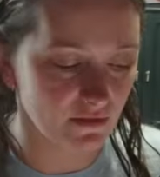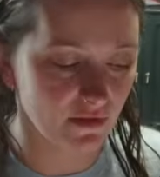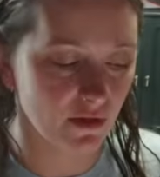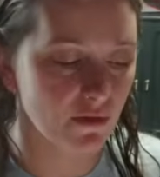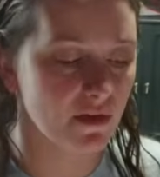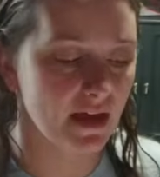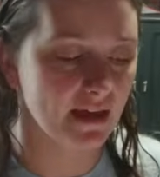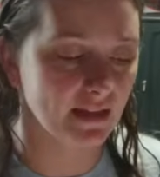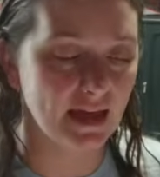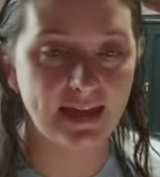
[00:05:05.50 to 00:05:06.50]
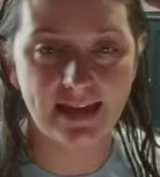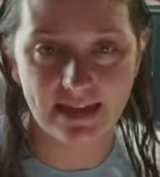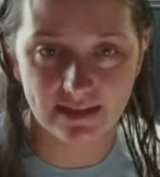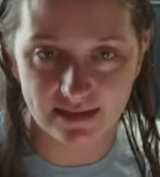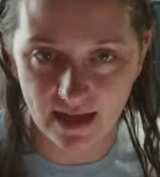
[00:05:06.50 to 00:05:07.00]
clothing like
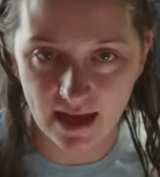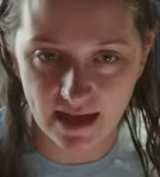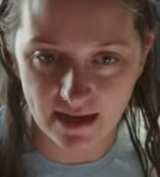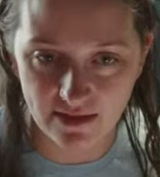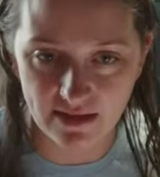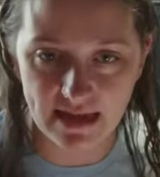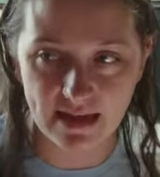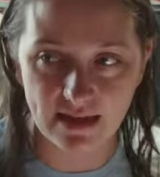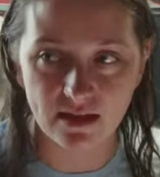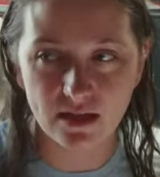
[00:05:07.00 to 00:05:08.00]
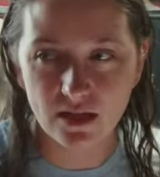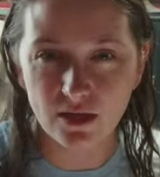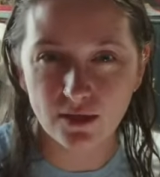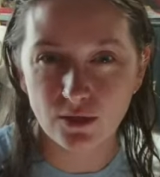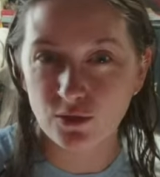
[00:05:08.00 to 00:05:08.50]
inside the
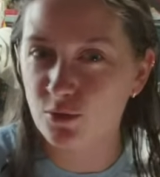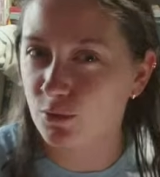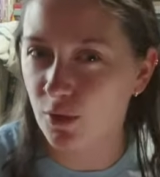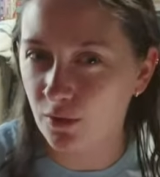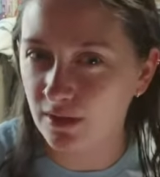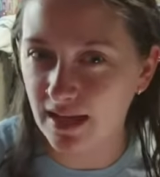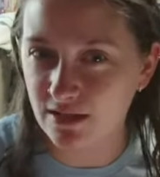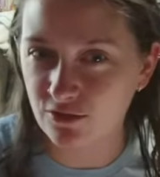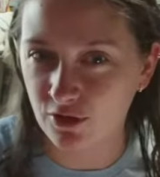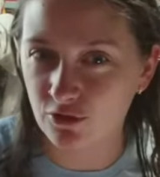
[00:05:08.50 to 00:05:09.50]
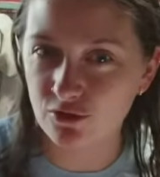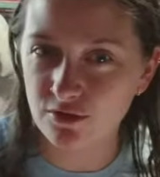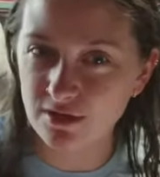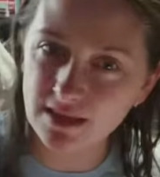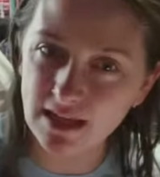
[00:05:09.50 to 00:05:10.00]
Tulo-like
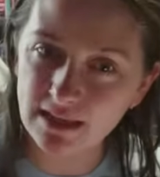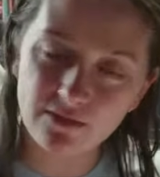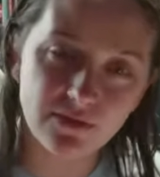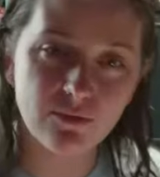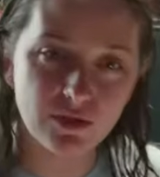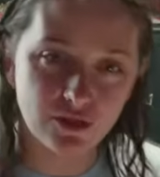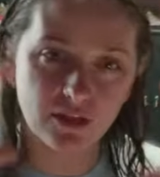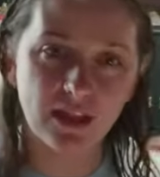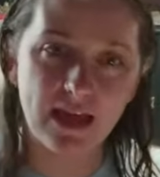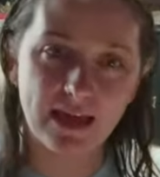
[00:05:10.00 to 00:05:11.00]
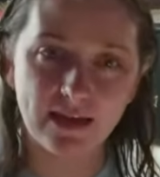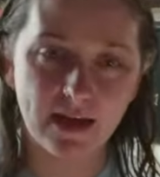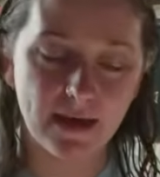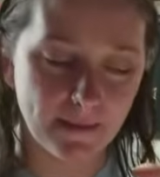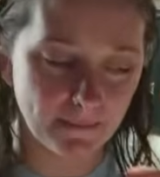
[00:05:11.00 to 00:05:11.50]
structures that they live in, which are like,
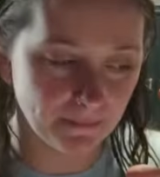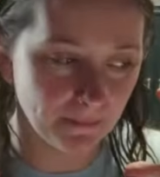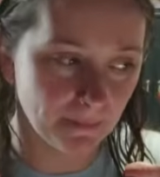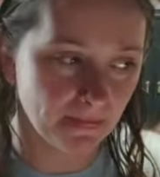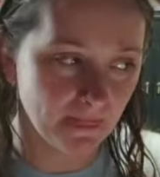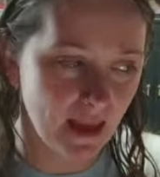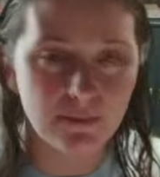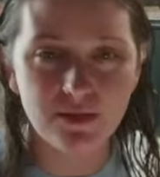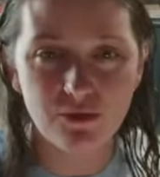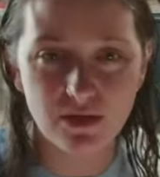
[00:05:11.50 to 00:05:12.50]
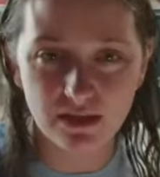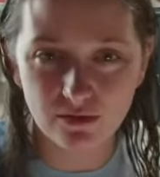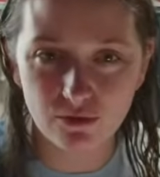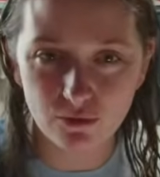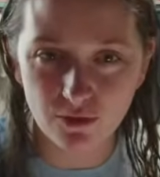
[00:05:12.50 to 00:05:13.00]
you can
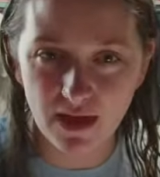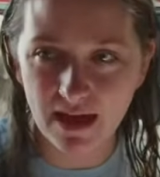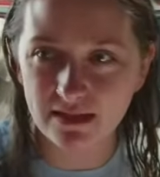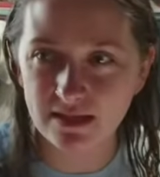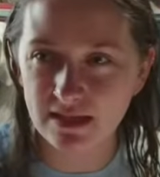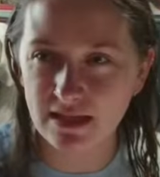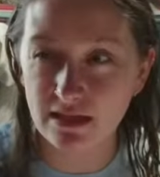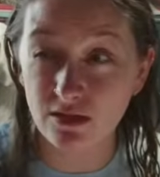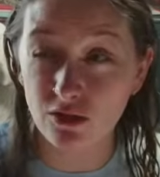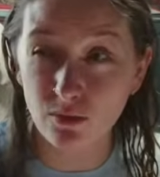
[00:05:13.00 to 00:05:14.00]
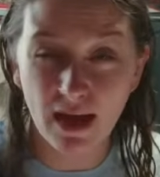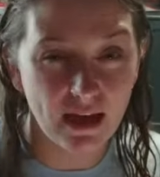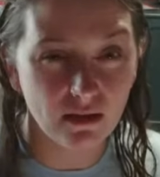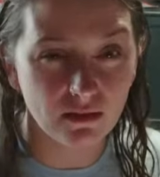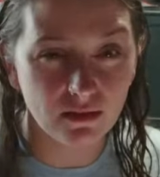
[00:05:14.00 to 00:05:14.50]
Google that, Tulou,